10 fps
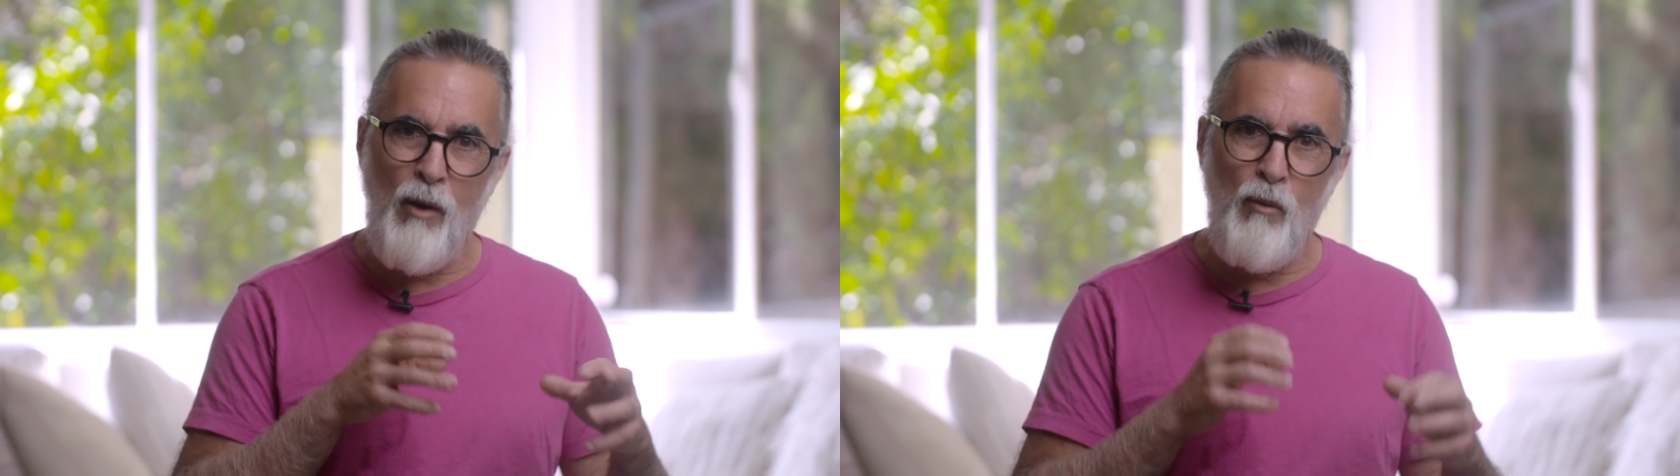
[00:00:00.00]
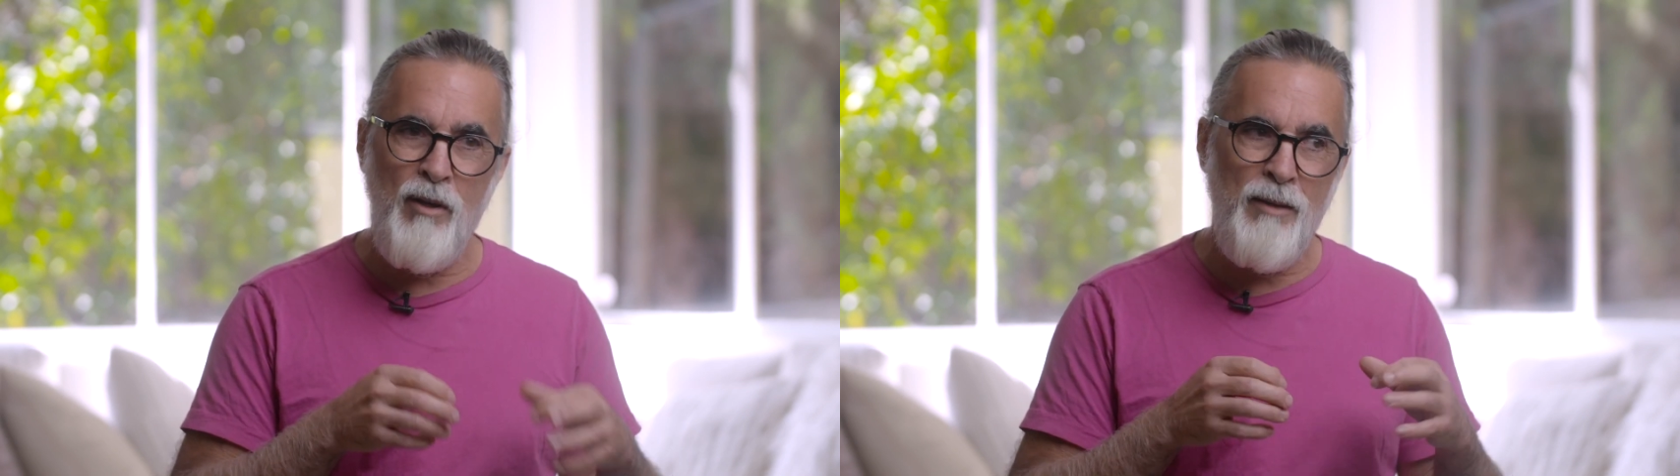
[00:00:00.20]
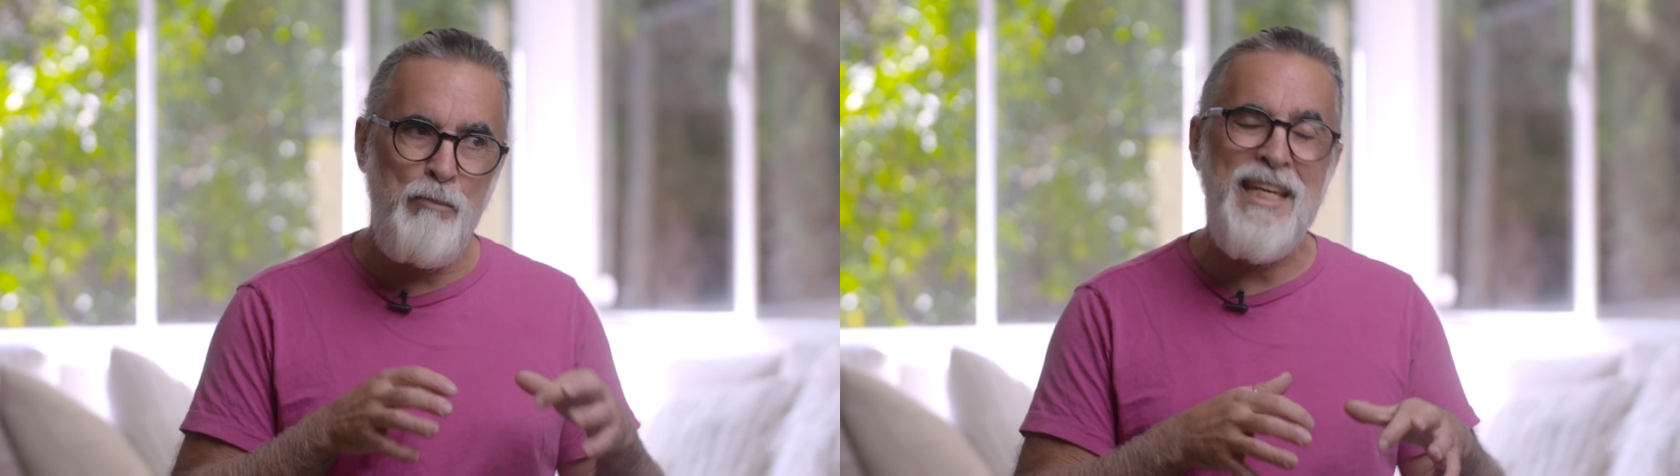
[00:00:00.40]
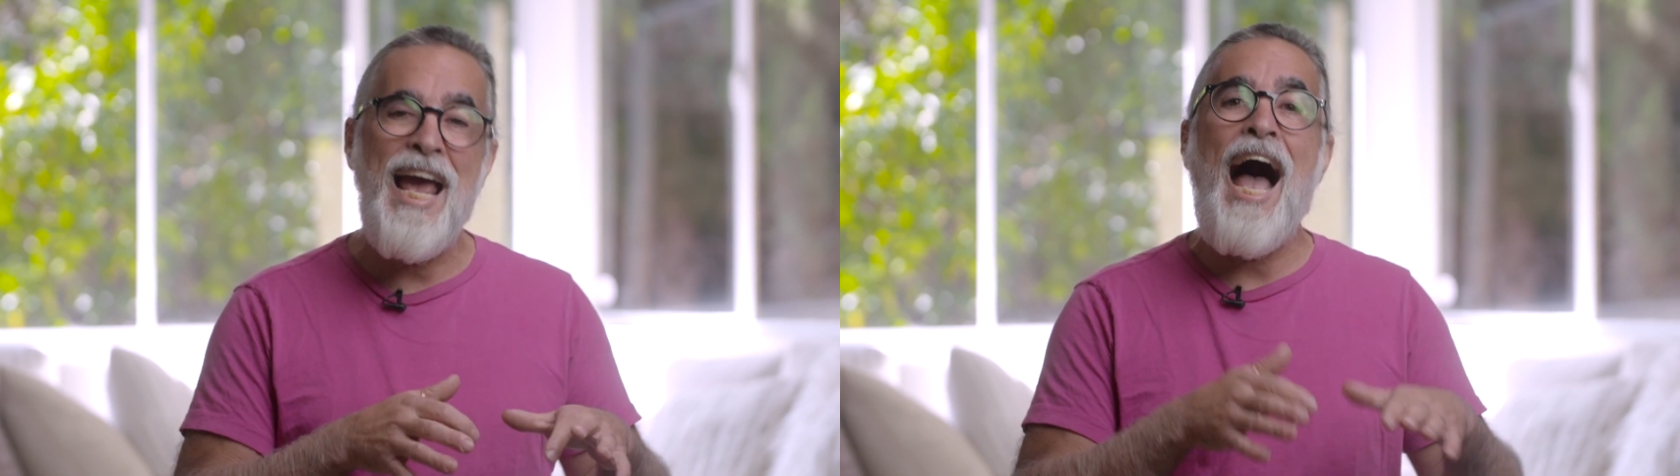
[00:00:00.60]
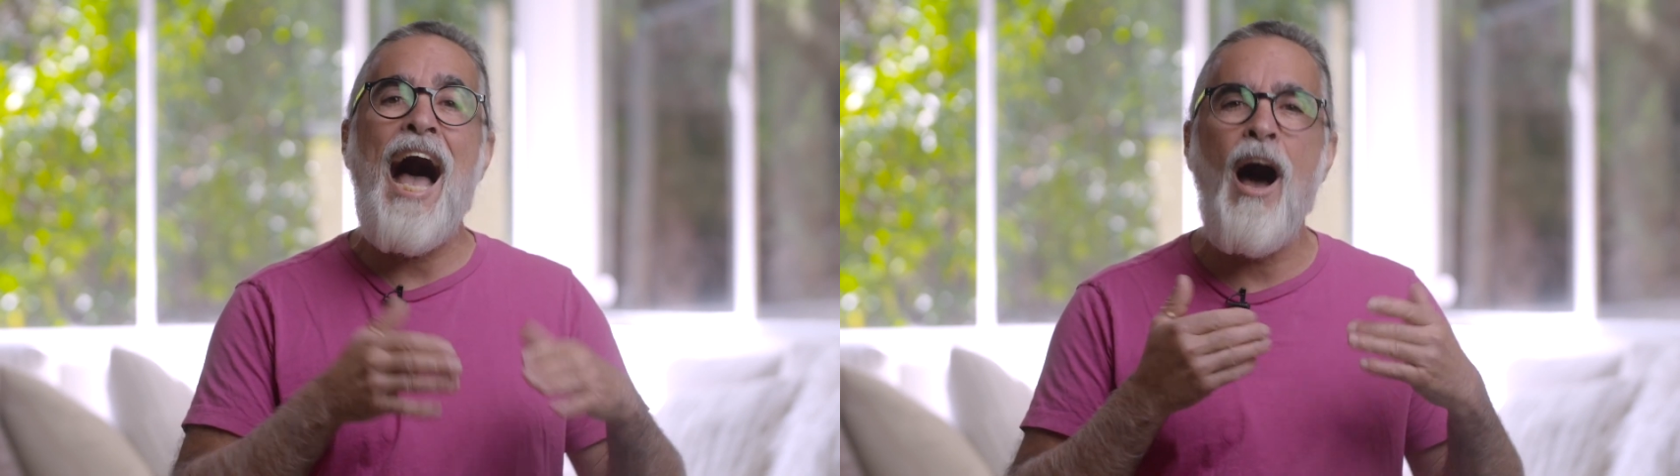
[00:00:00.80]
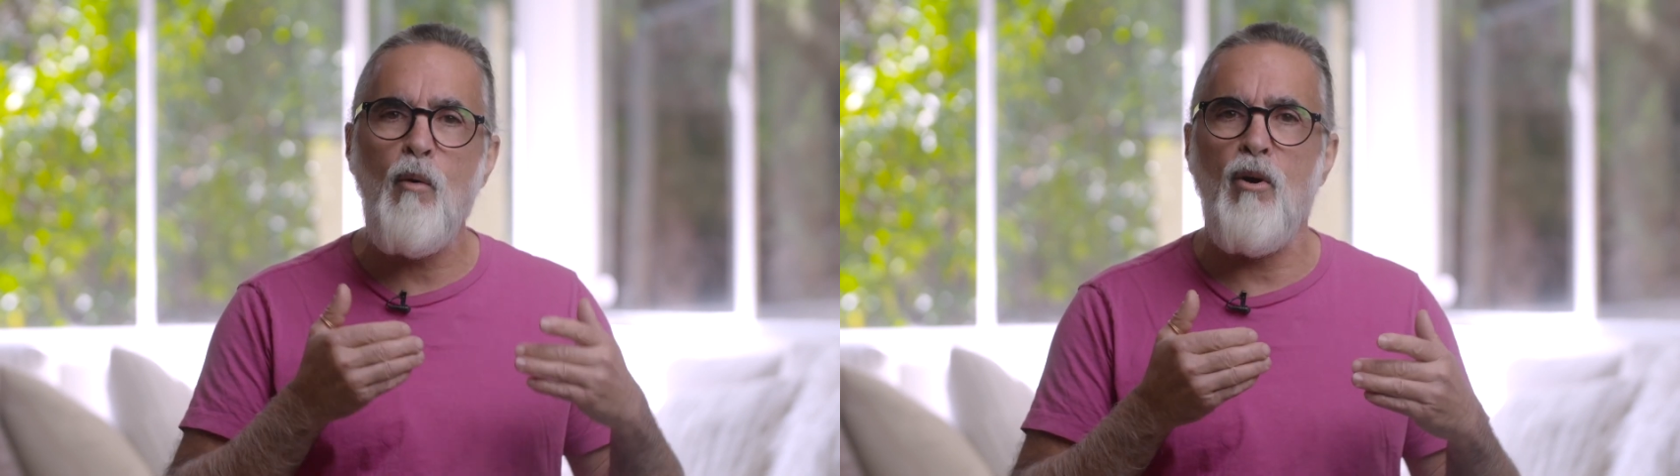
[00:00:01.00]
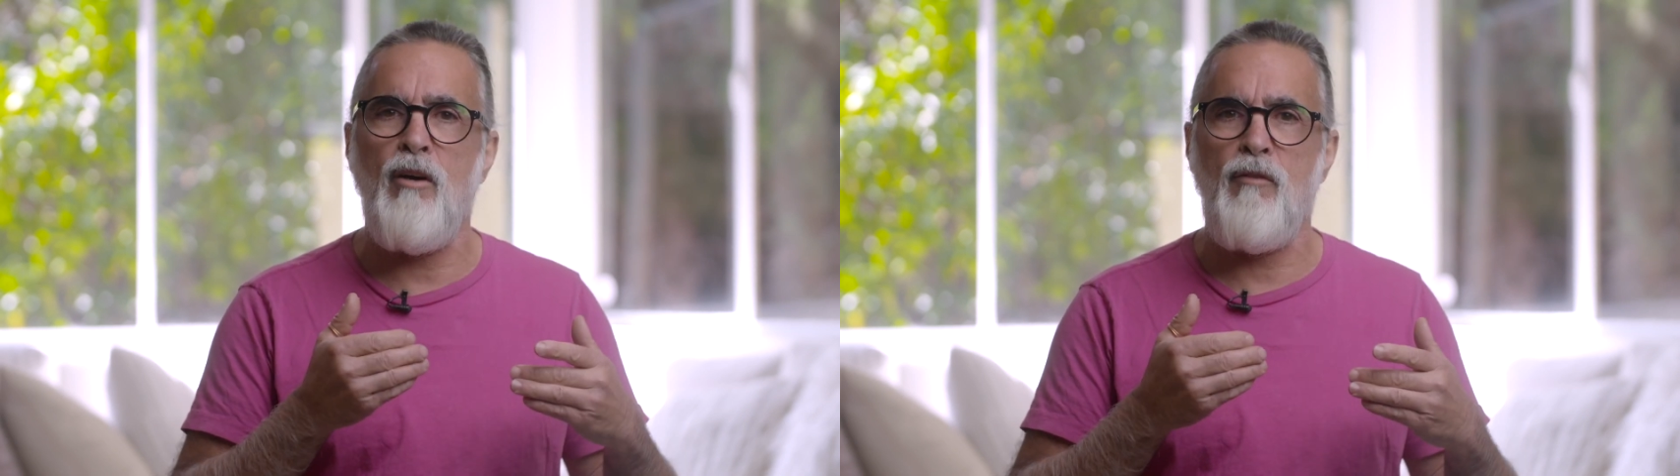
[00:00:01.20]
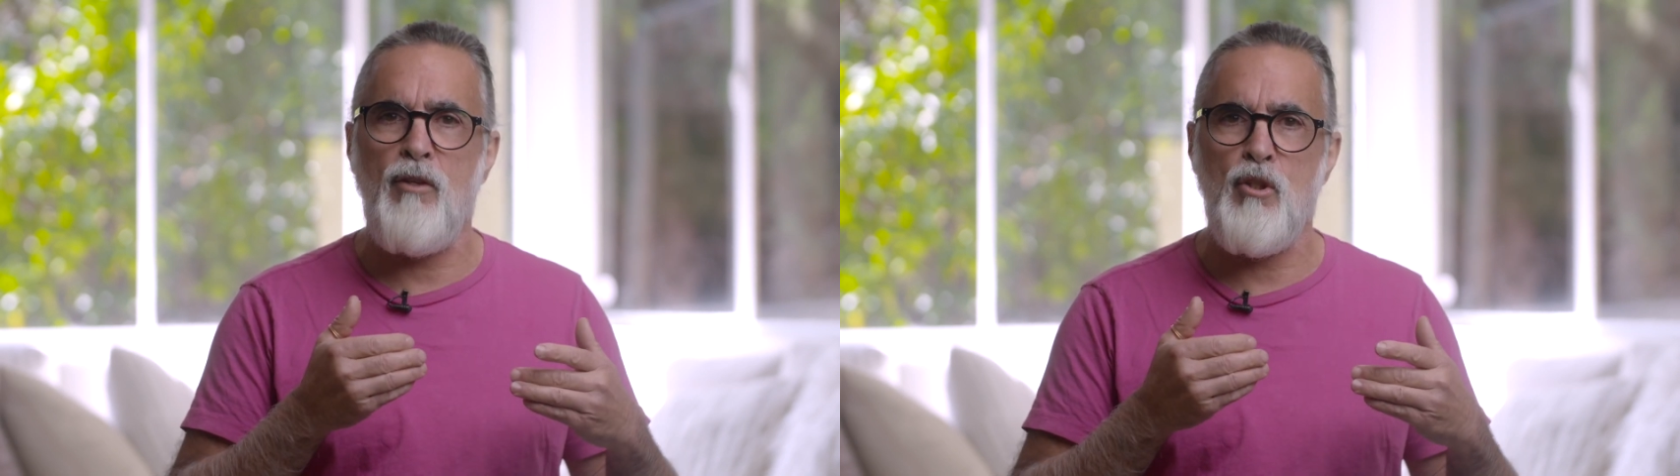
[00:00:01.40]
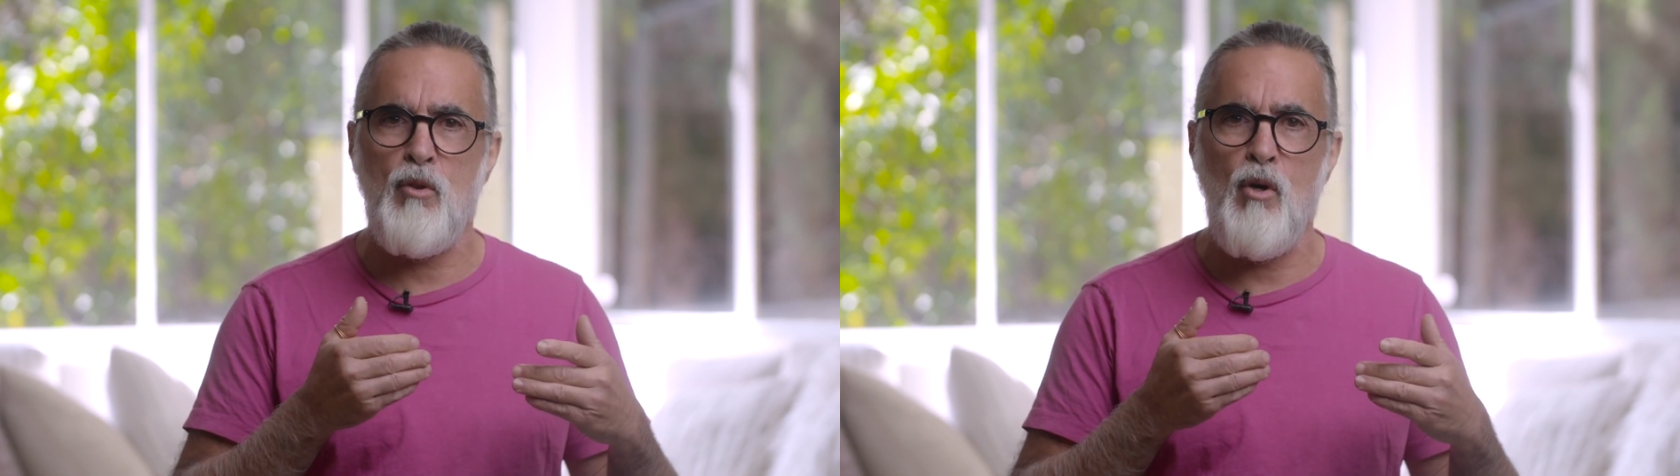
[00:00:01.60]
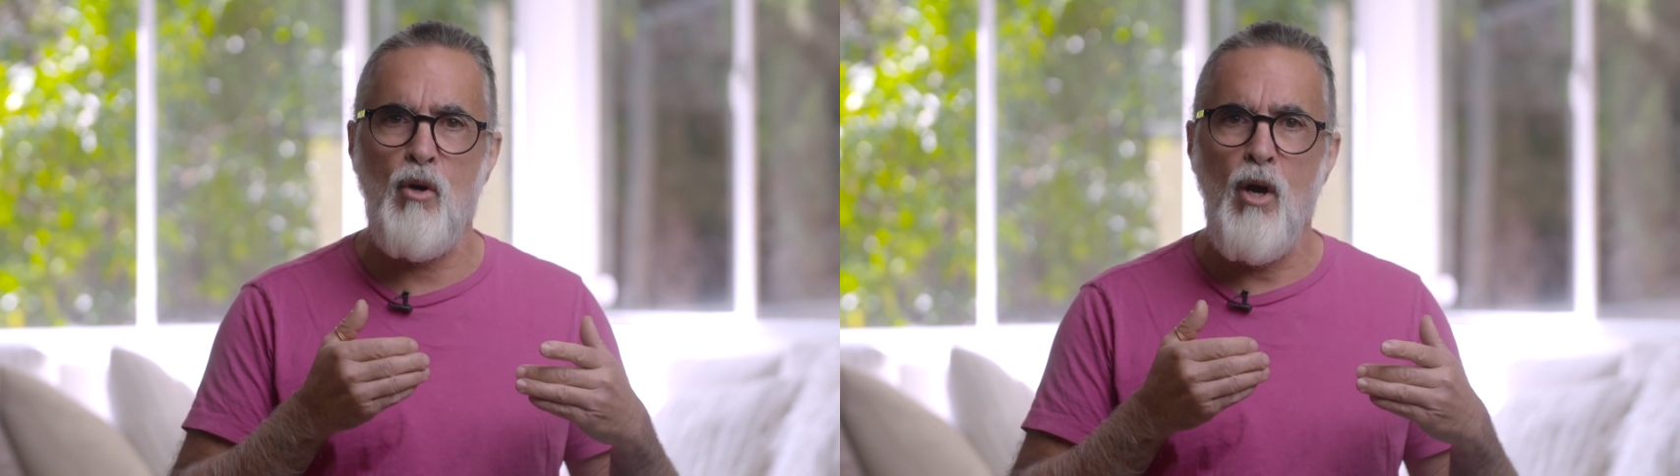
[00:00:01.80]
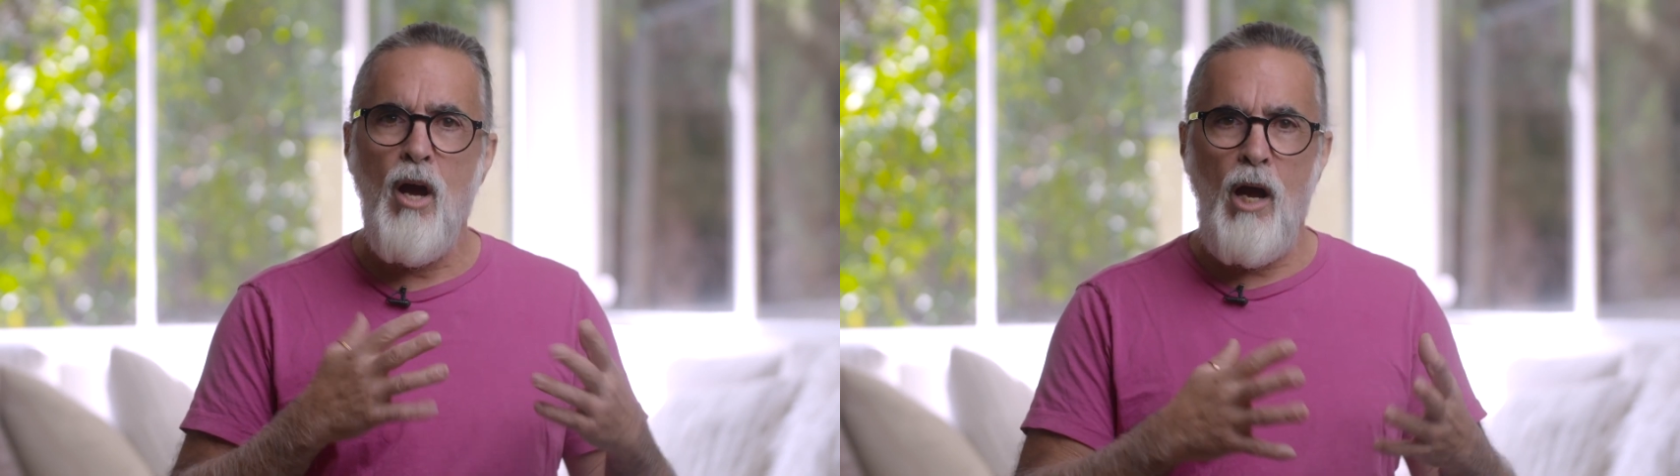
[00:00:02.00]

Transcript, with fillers: I want to be out of control.